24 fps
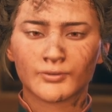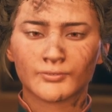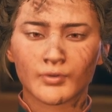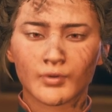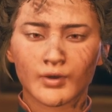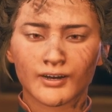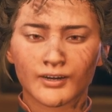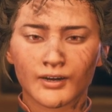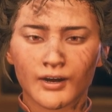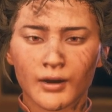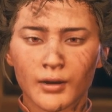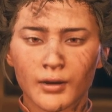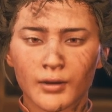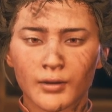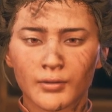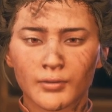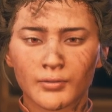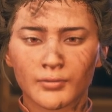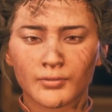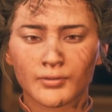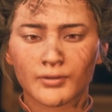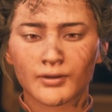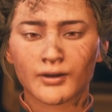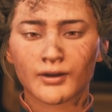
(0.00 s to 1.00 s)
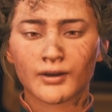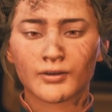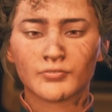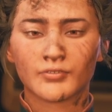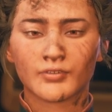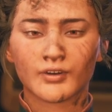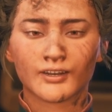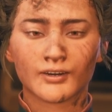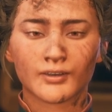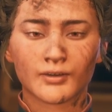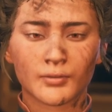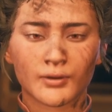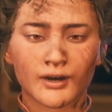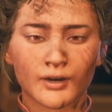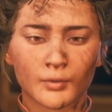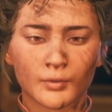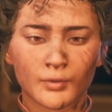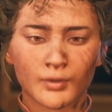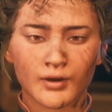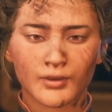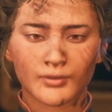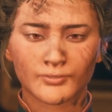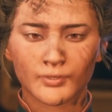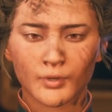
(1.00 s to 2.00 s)
Frustrating. Everything
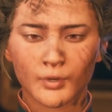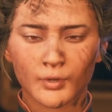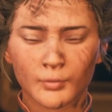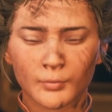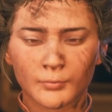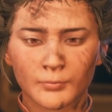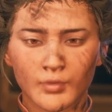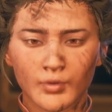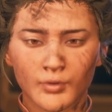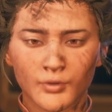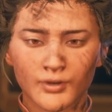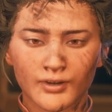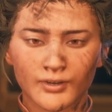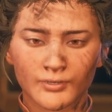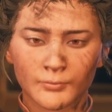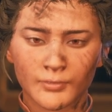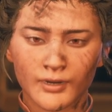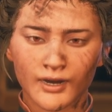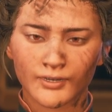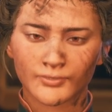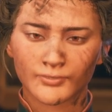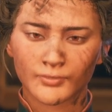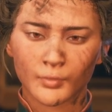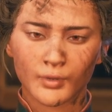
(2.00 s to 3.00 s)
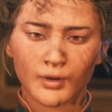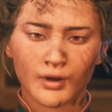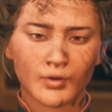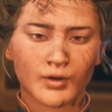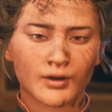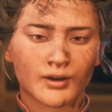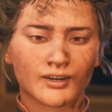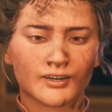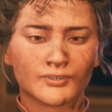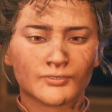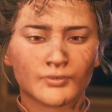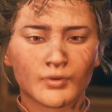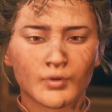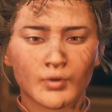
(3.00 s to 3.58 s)
down to the circuit boards is past warranty,